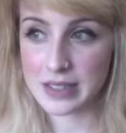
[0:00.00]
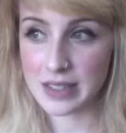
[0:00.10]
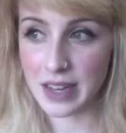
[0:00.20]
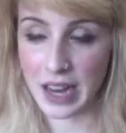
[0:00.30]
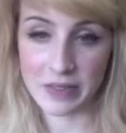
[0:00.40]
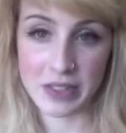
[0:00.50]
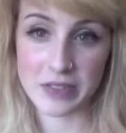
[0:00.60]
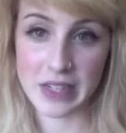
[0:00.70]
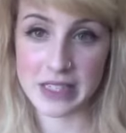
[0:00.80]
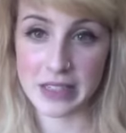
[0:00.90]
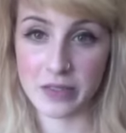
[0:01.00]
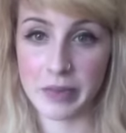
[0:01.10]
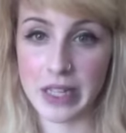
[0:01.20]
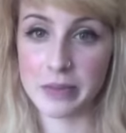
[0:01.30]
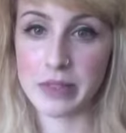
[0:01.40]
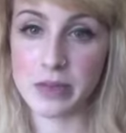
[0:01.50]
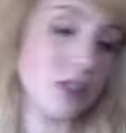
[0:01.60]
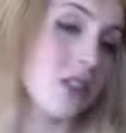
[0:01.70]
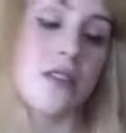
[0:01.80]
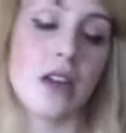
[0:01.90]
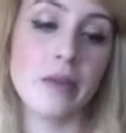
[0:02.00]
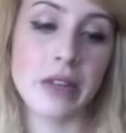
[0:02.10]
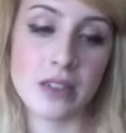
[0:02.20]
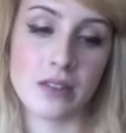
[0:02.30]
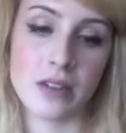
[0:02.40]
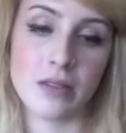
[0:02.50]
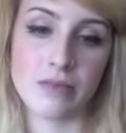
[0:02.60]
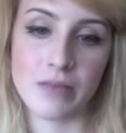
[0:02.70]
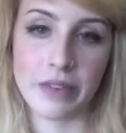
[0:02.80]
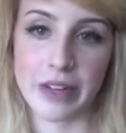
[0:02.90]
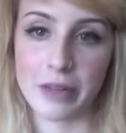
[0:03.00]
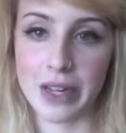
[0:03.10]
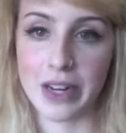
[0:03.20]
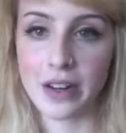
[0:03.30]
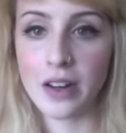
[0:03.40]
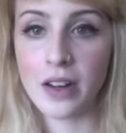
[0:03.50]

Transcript: I have to use Vaseline for my lips, which, I mean, I'm not really complaining.